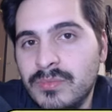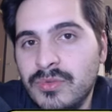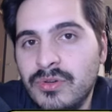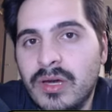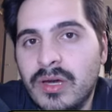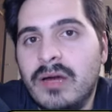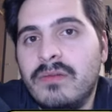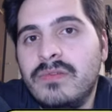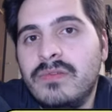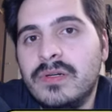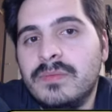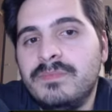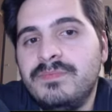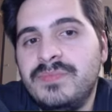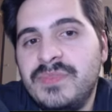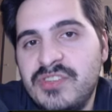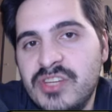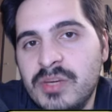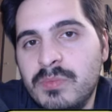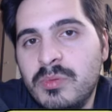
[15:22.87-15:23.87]
You have a
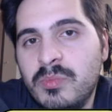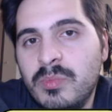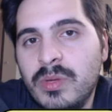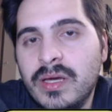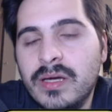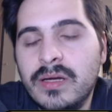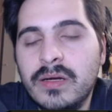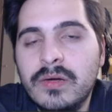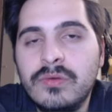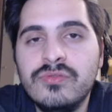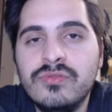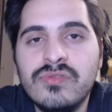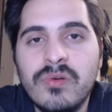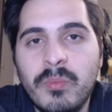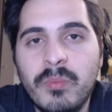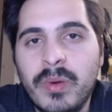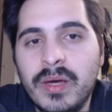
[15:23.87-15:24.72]
cheap player who's on